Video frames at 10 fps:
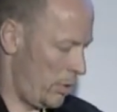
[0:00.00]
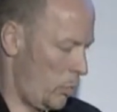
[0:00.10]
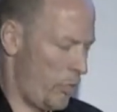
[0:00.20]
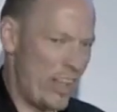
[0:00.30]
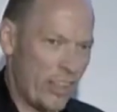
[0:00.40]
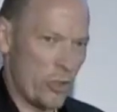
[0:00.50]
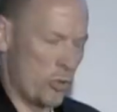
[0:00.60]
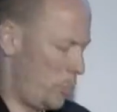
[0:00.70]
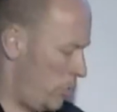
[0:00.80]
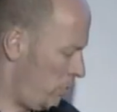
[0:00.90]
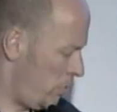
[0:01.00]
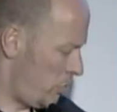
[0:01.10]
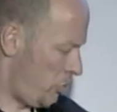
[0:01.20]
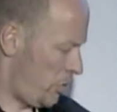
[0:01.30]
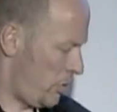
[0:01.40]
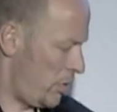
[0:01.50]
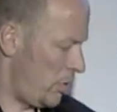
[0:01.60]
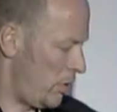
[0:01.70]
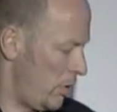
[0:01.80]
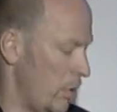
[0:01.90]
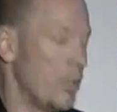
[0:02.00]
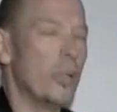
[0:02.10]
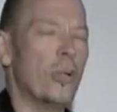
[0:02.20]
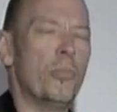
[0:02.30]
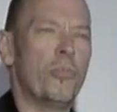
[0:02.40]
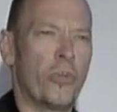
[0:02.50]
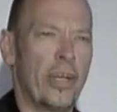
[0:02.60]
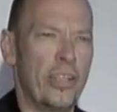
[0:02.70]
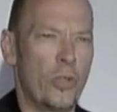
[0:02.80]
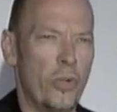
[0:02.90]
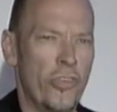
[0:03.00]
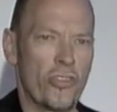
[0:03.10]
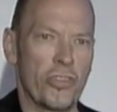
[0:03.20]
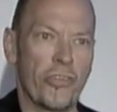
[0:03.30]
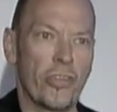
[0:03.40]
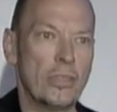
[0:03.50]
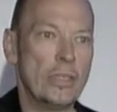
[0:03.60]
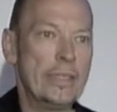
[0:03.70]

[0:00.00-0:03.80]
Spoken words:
With that, I should be finished. Open for any questions.